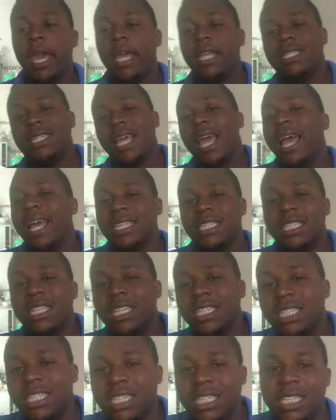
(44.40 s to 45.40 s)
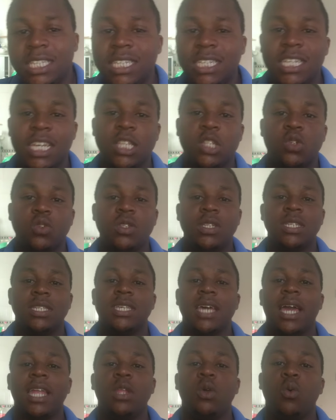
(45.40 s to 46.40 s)
it has the decision to
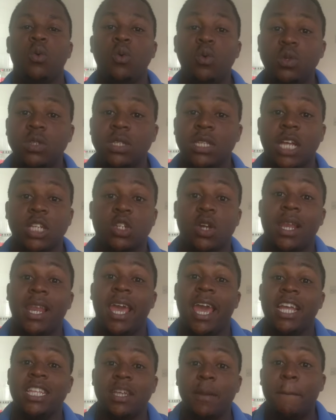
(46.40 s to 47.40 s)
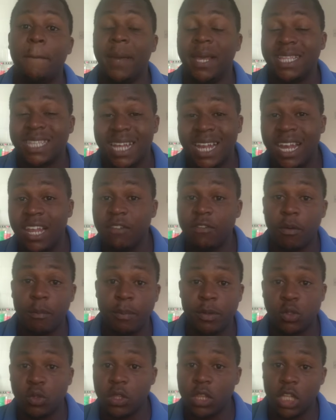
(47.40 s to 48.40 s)
decide who's actually at a better level
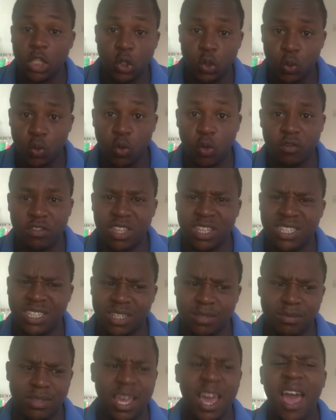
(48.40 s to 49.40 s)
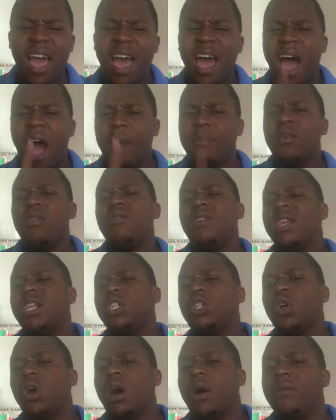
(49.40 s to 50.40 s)
between the two of the teams. I'm not really
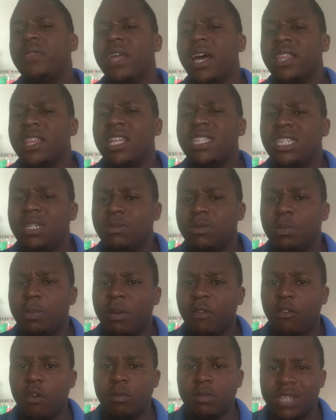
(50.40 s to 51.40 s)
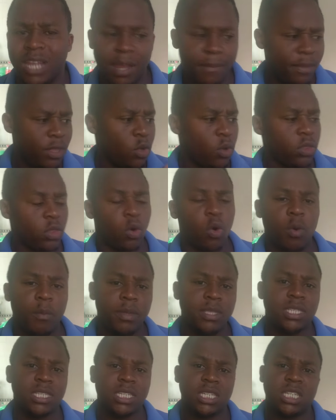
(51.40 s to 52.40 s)
sure how the other teams performed. Let me know in the
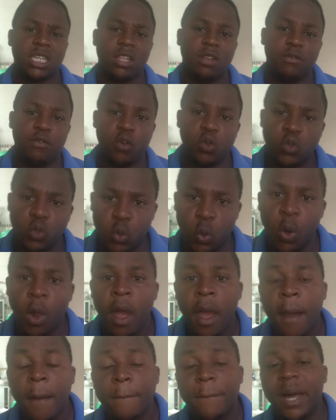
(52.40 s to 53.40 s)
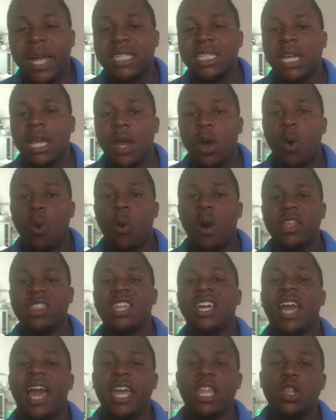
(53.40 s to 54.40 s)
comment section if you do. But one
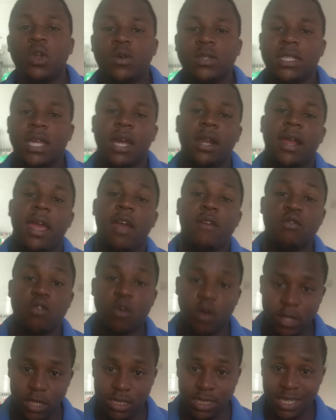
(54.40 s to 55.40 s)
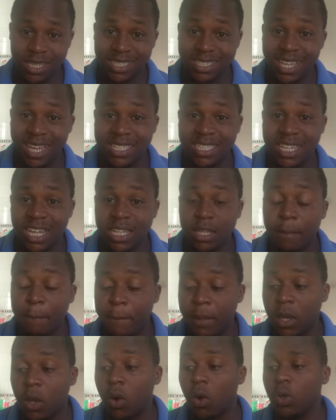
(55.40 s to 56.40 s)
thing I know is that everyone is excited,
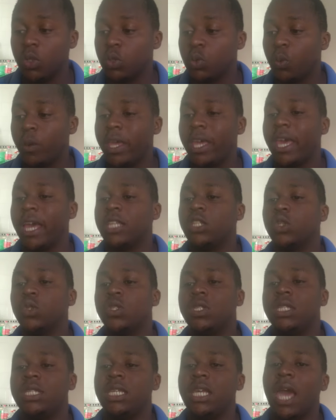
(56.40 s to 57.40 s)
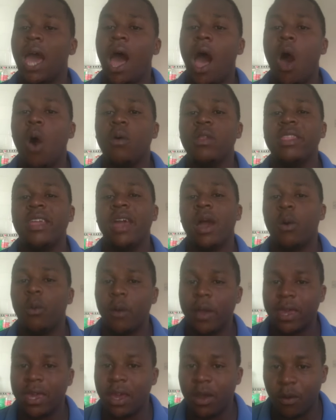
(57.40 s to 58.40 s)
because we get to see how they are
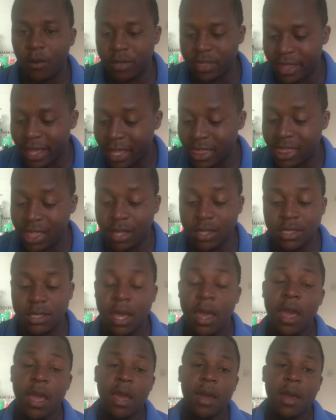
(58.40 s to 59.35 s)
working on their things.